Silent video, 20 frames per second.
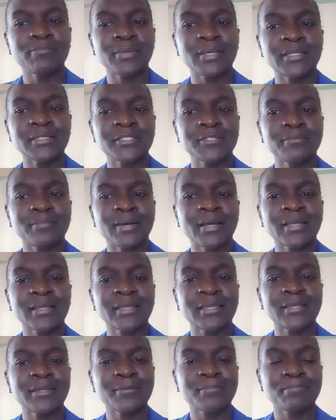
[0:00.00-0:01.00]

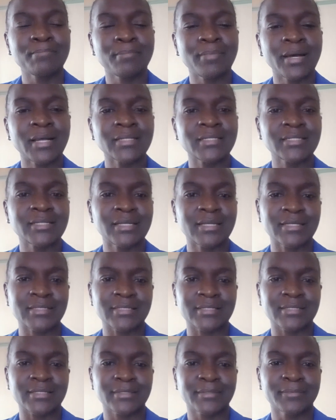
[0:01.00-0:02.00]
benchmarking
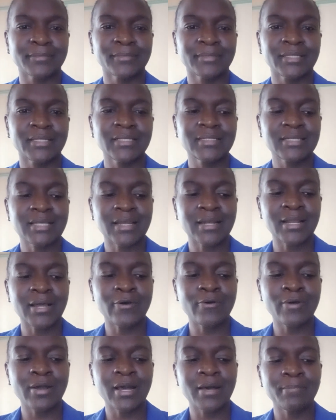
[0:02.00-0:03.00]
partners. These are
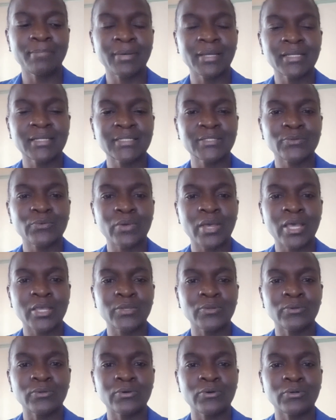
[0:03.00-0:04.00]
now companies where
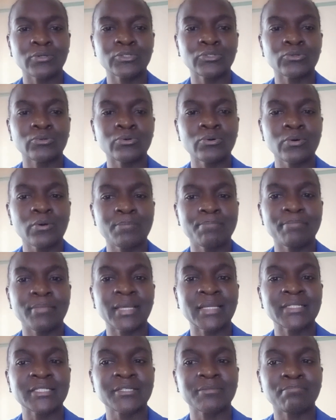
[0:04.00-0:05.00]
you'll go to
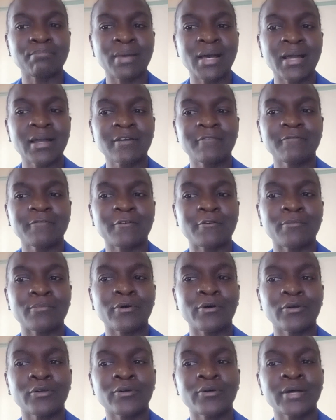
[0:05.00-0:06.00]
benchmark from,
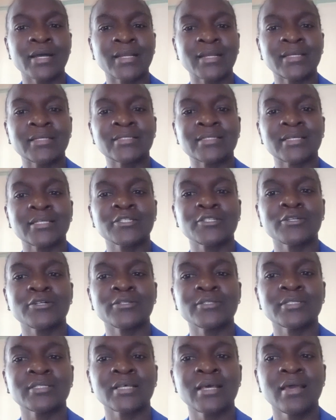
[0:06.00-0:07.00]
or
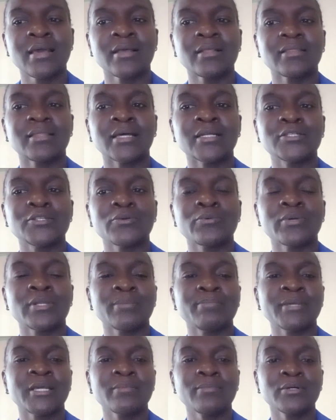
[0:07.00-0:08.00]
organizations that you
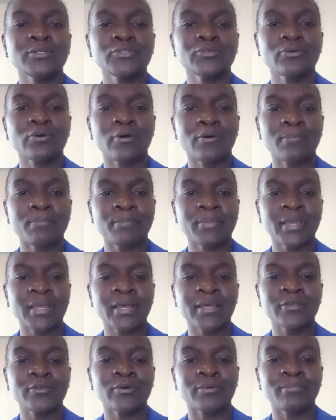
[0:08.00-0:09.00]
will be able to
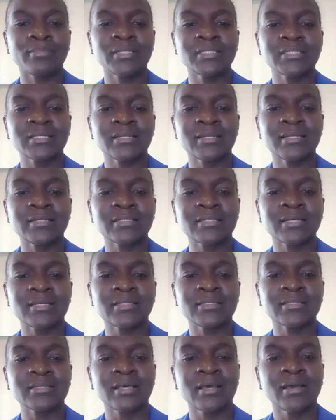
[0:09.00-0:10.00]
compare your
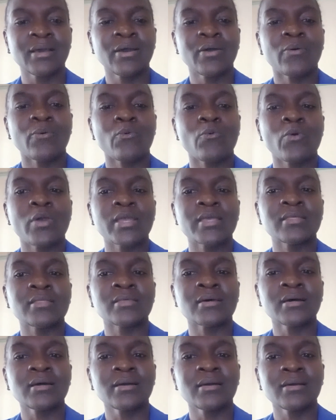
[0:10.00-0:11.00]
businesses
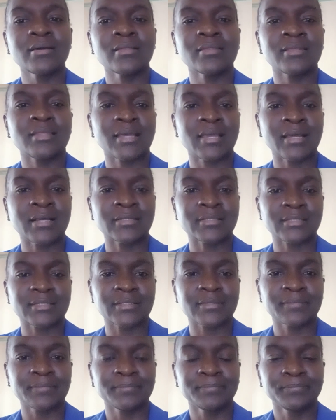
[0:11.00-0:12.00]
with theirs.